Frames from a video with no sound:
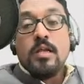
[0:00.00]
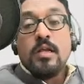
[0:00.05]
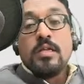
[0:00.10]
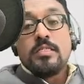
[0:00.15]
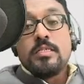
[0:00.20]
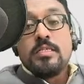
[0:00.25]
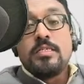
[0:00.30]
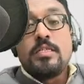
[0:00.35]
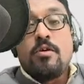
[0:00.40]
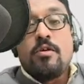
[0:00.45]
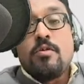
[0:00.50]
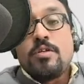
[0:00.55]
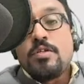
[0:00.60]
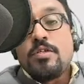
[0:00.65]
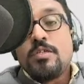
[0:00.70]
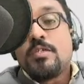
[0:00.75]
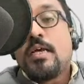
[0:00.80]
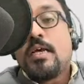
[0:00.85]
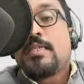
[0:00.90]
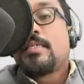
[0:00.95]
Since the question
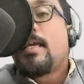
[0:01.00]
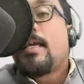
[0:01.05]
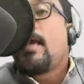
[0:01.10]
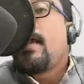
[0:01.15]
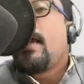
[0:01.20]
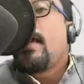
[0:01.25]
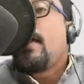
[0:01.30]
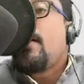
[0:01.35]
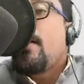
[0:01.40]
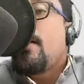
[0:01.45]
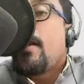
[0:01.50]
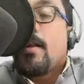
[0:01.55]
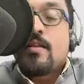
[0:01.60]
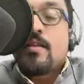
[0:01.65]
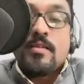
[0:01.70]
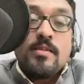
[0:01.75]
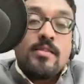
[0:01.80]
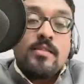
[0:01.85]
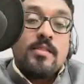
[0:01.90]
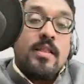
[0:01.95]
is asking
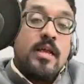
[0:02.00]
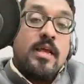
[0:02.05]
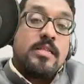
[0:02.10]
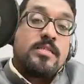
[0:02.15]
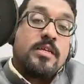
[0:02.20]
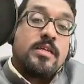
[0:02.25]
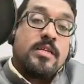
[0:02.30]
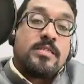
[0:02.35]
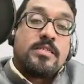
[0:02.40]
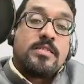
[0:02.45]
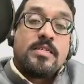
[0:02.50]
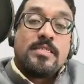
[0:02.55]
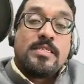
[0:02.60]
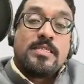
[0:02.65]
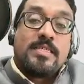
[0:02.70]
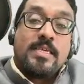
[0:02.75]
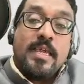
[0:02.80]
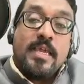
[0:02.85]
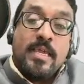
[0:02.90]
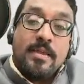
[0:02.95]
incorrect, the answer is
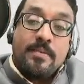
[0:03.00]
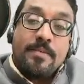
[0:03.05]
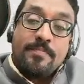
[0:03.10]
C.